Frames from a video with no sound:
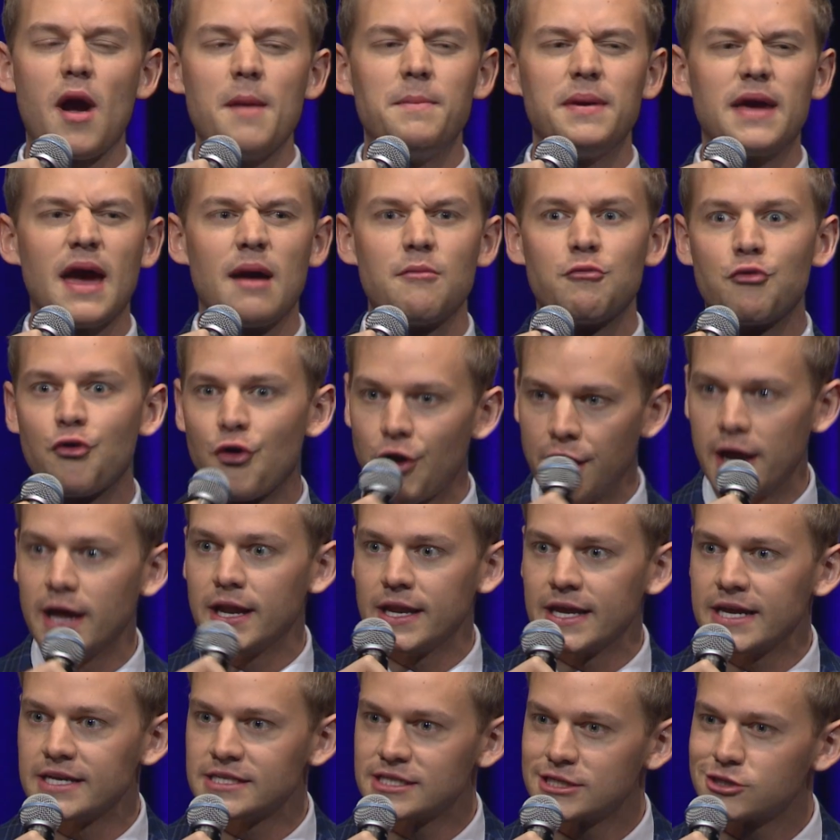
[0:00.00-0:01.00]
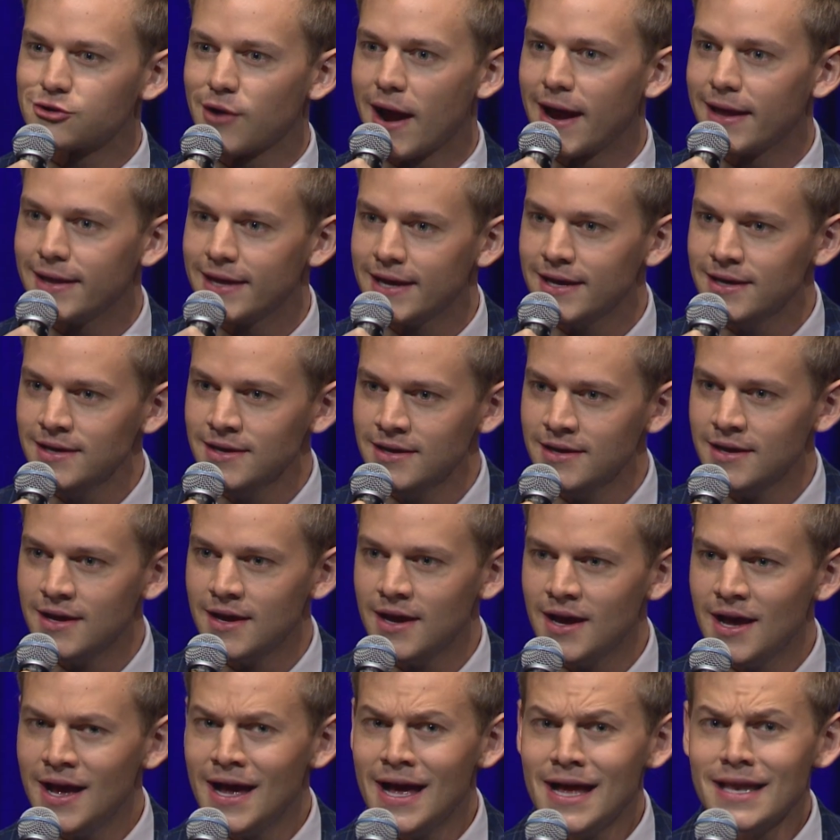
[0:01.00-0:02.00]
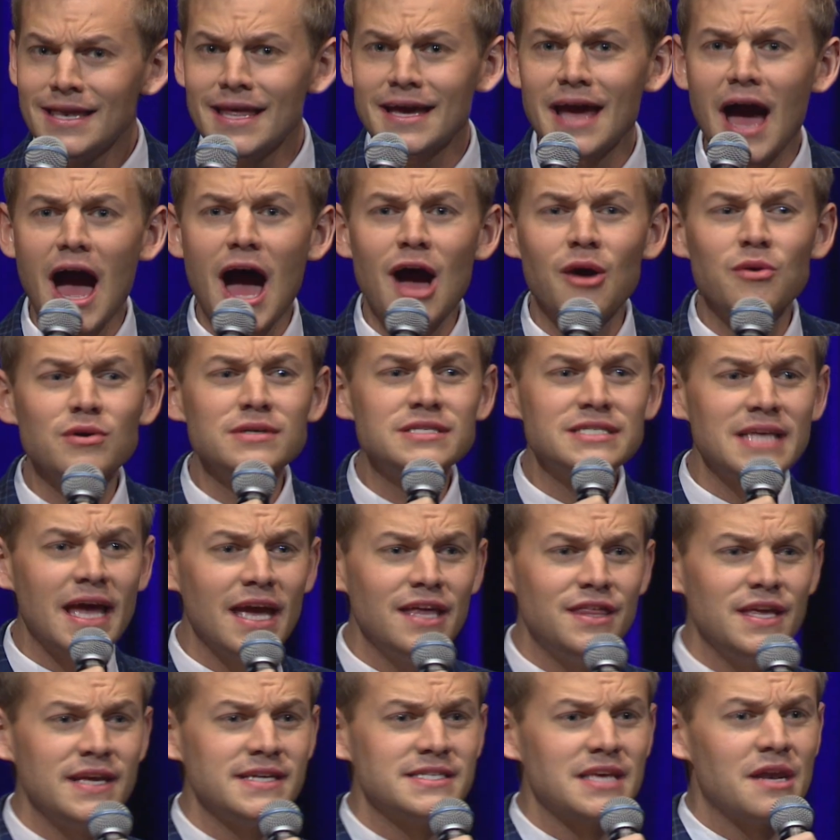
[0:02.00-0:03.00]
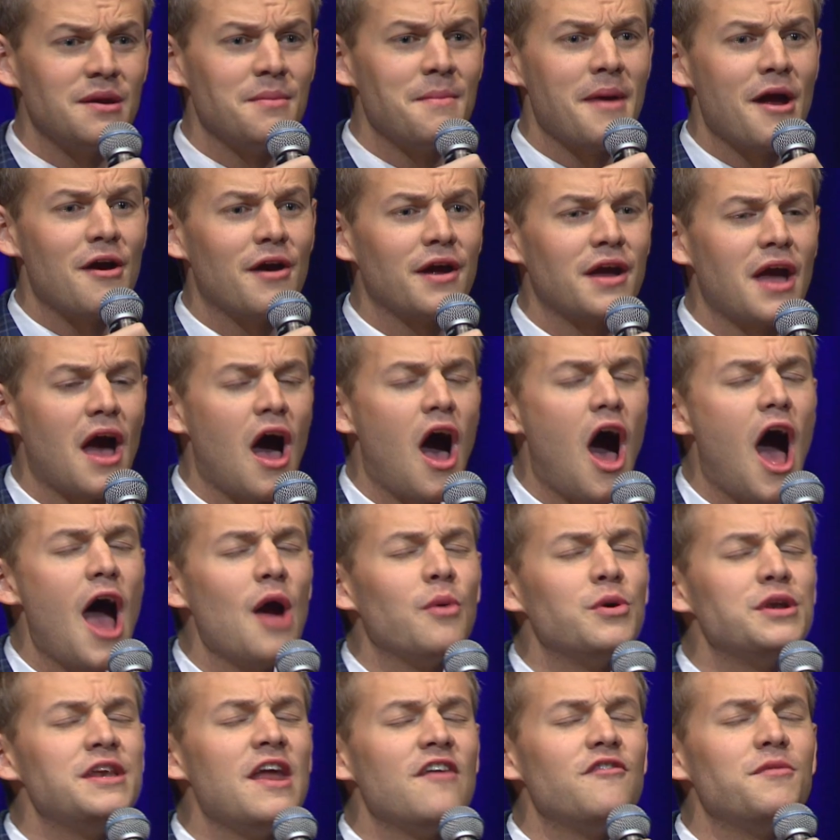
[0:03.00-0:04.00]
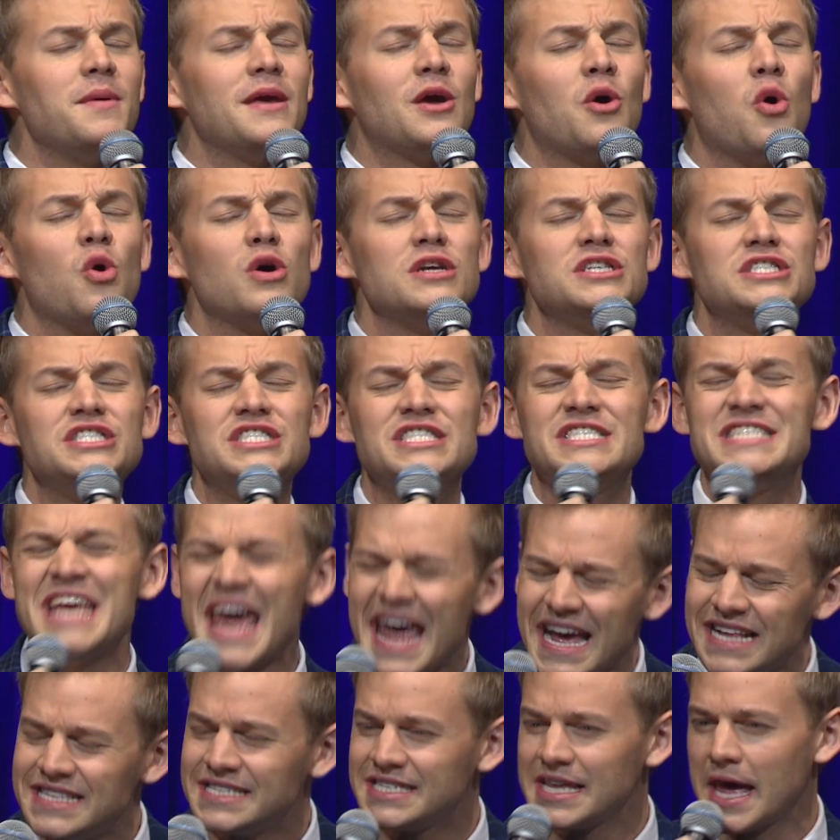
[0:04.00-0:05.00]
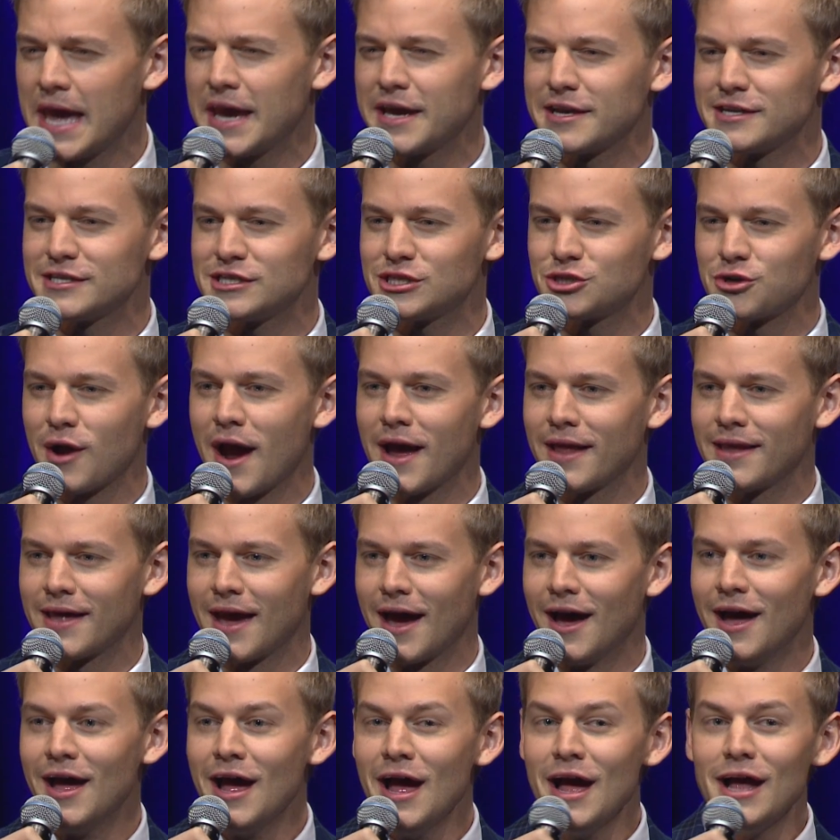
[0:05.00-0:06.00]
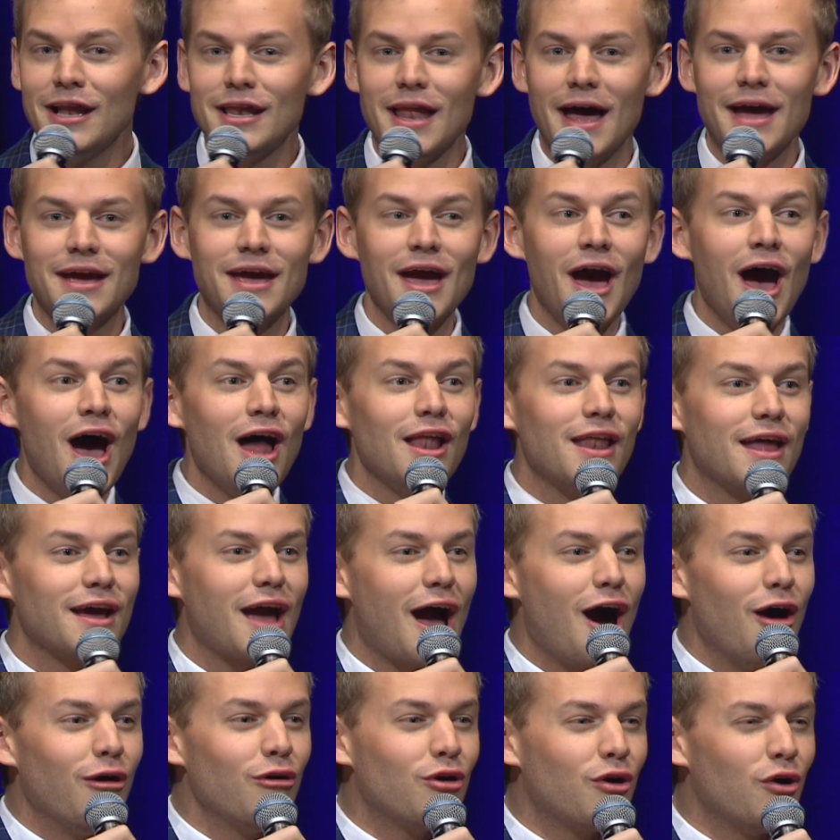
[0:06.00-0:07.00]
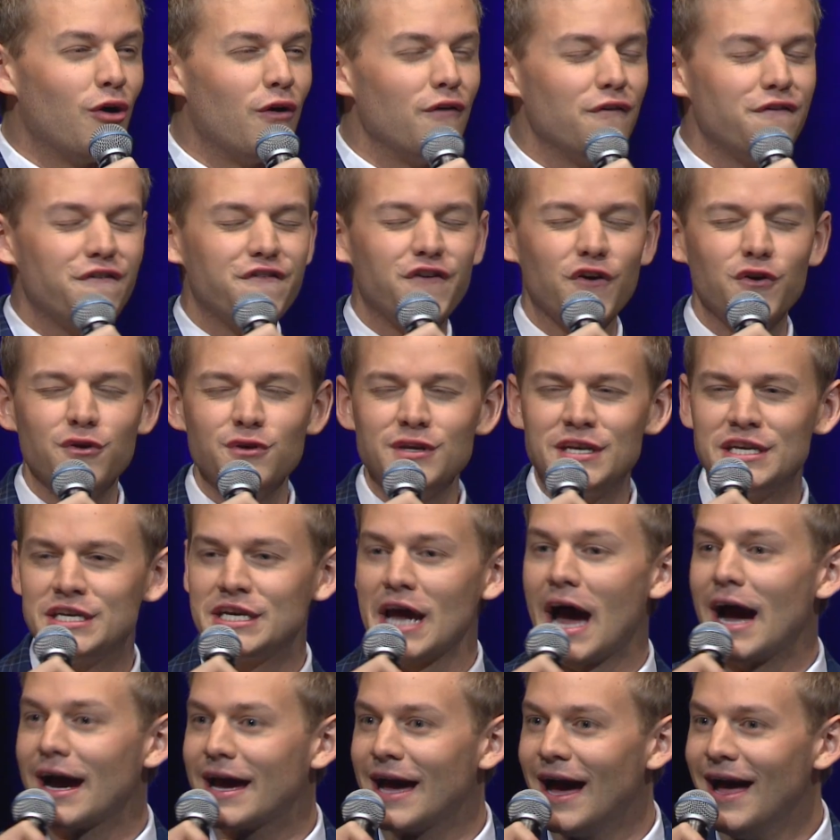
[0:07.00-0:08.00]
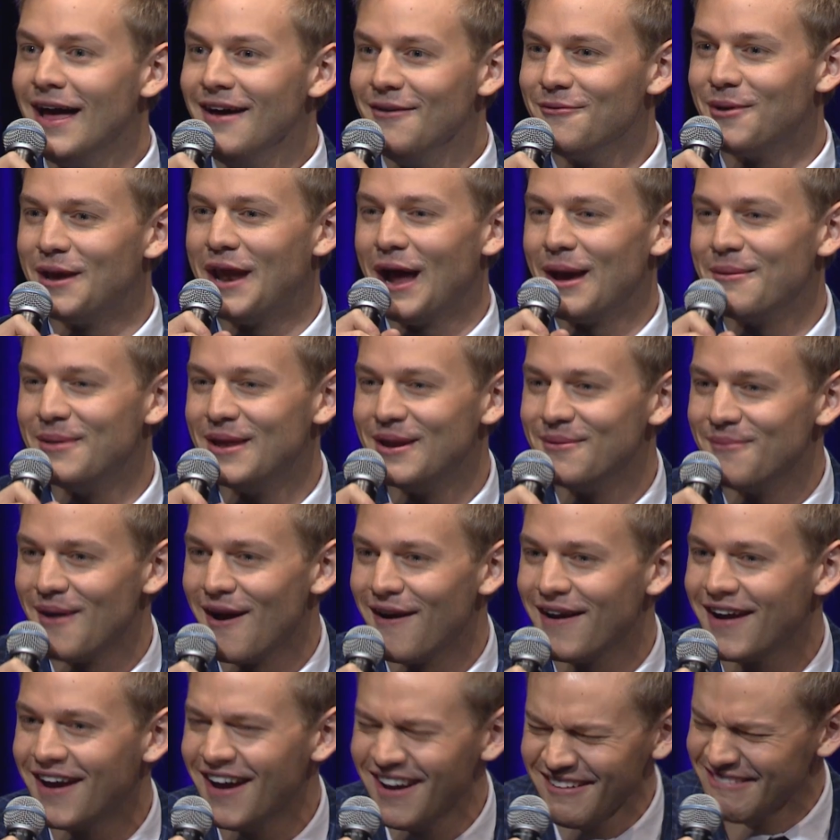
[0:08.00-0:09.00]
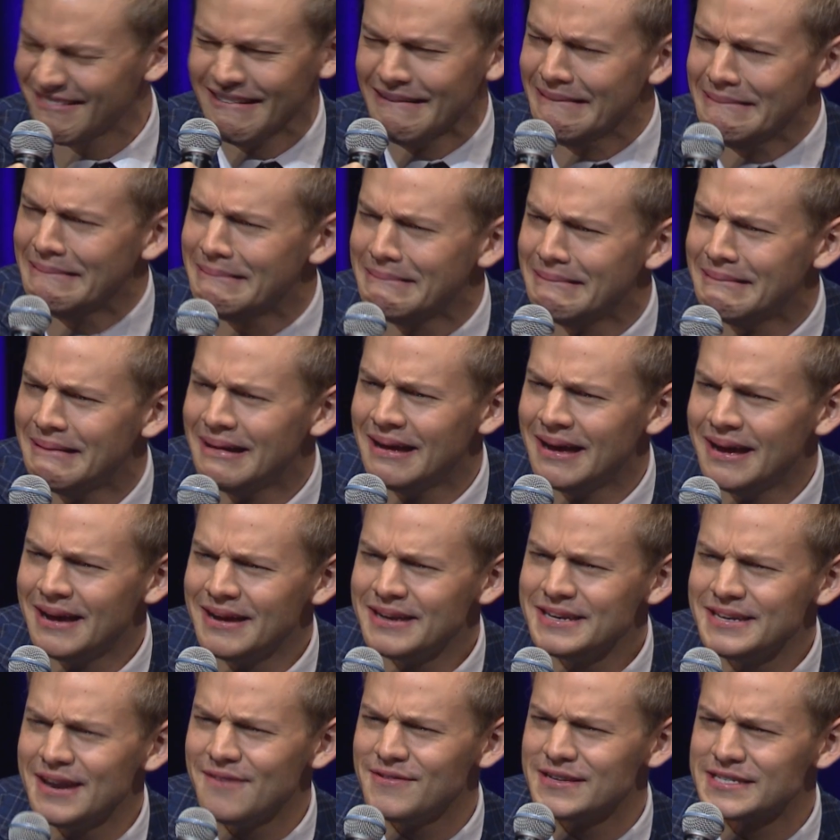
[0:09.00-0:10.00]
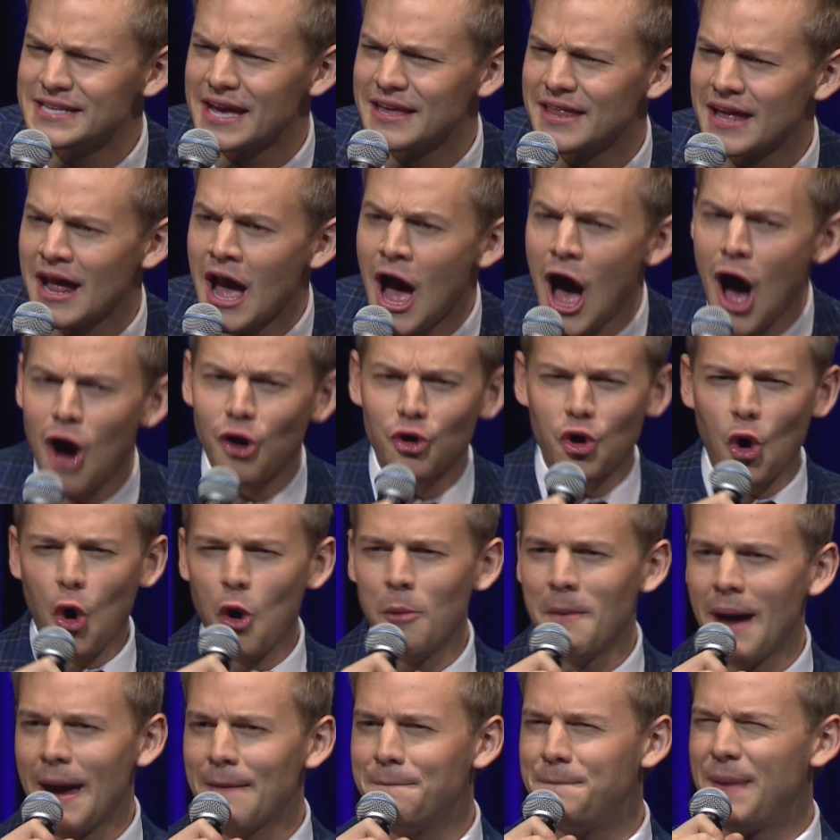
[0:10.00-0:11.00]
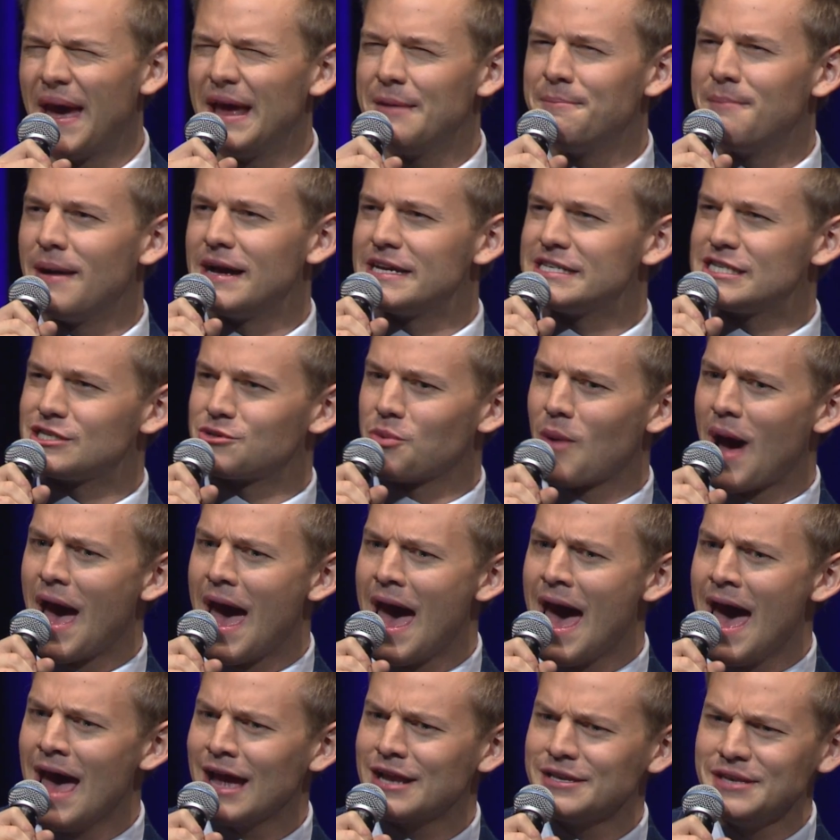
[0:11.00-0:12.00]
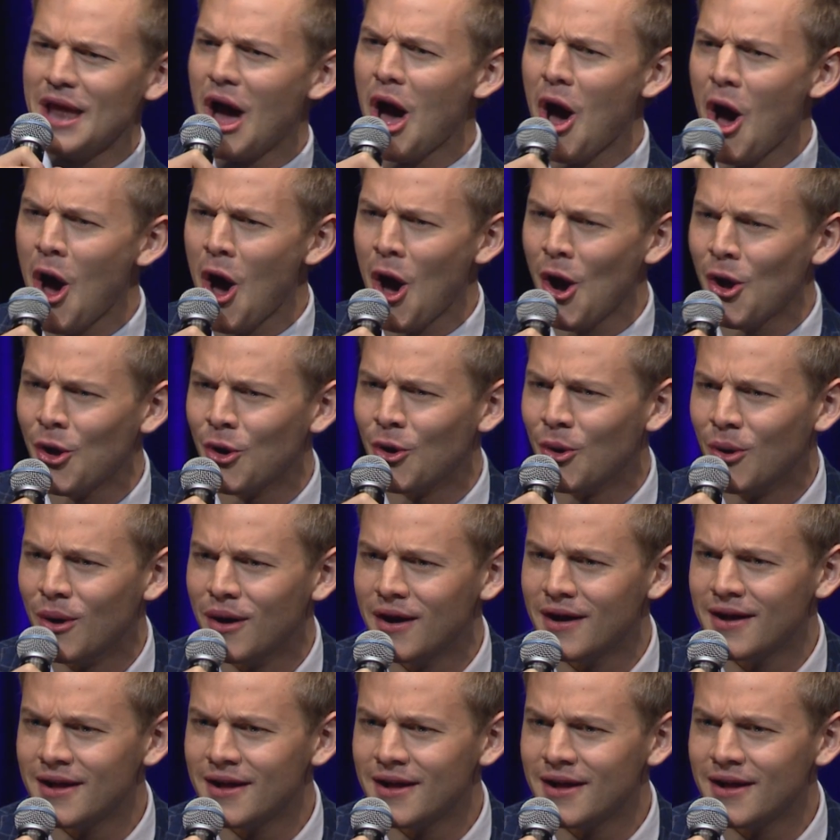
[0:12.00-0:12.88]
become really Australian. Like, I will say things in America I would never be caught dead saying in Australia. Like I'll call food tucker when I'm in America. Well, never say that. I'll call my bed my swag. No.